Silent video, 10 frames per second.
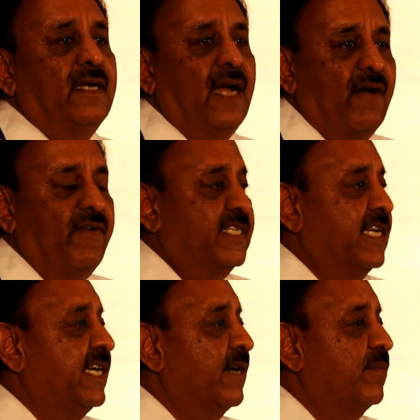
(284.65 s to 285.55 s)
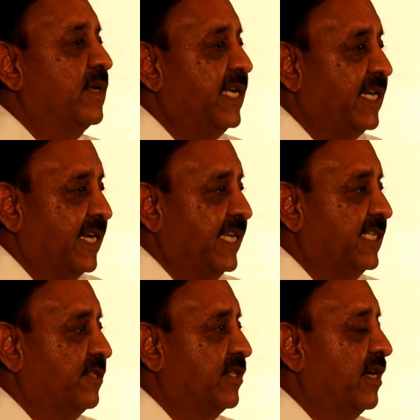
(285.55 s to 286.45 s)
average income
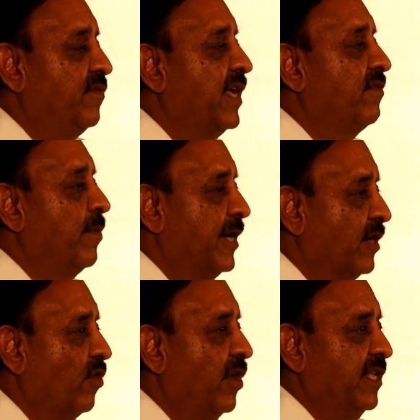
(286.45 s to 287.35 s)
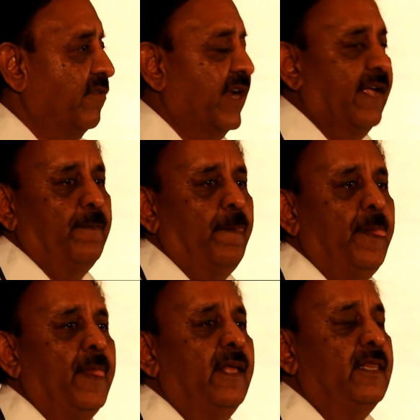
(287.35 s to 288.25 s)
increase, so that we have a better quality of
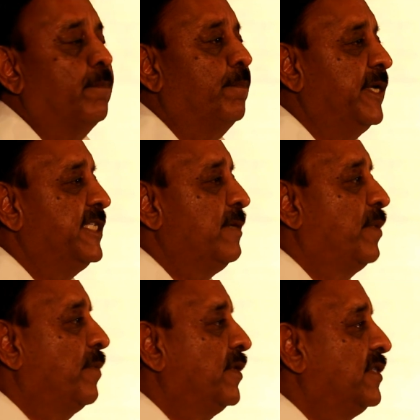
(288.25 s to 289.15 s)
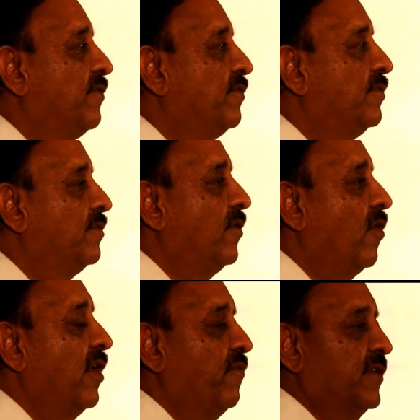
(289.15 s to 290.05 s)
life. The basic purpose of
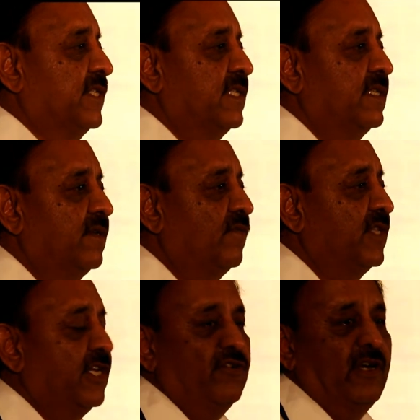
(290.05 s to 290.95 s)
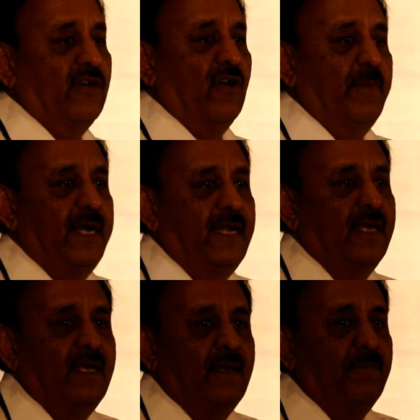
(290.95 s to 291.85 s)
all of us, whether you're in government,
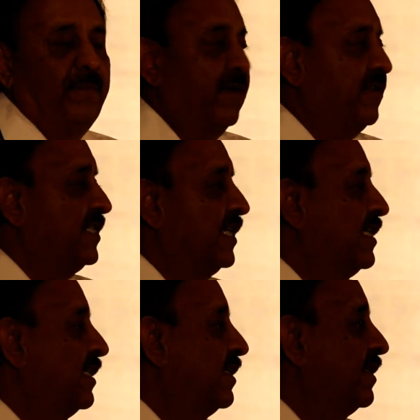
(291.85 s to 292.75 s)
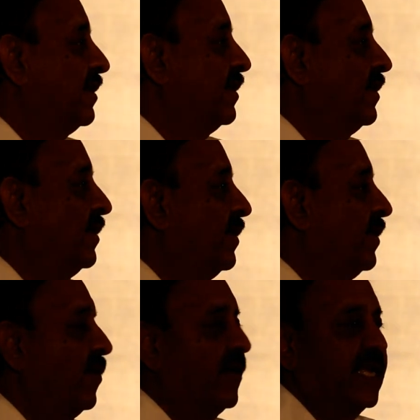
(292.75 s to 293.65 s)
private sector,
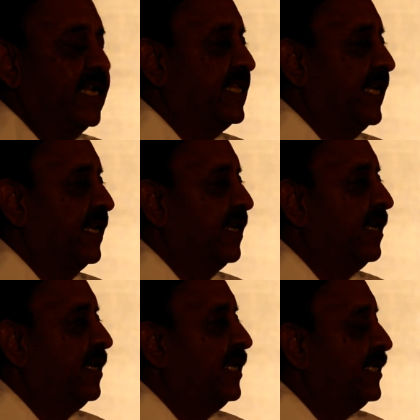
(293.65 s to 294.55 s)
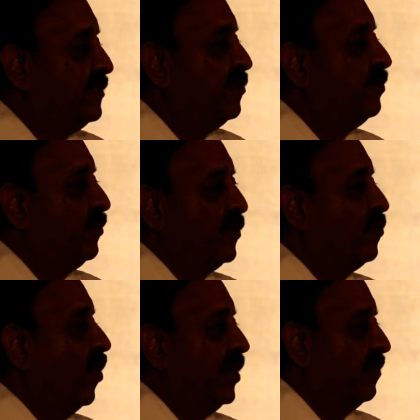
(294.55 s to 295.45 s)
or anything, is to improve the
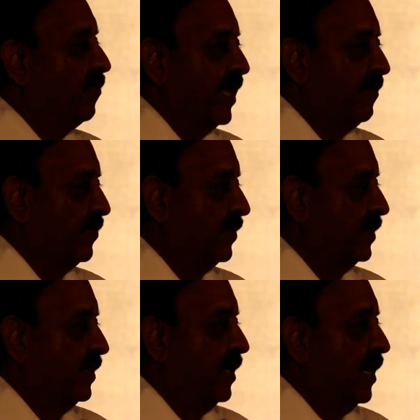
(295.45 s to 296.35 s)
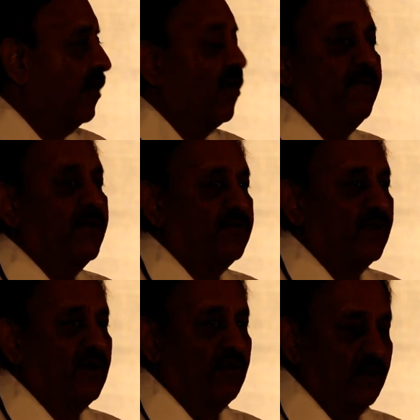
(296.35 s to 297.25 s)
quality of life. And all of us
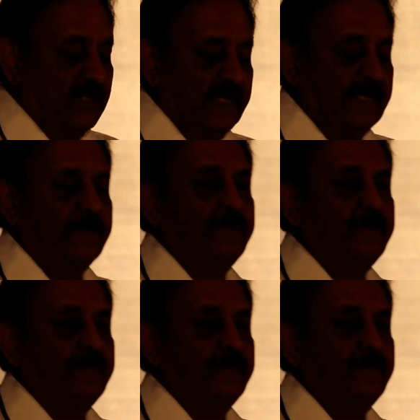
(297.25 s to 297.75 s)
work towards it.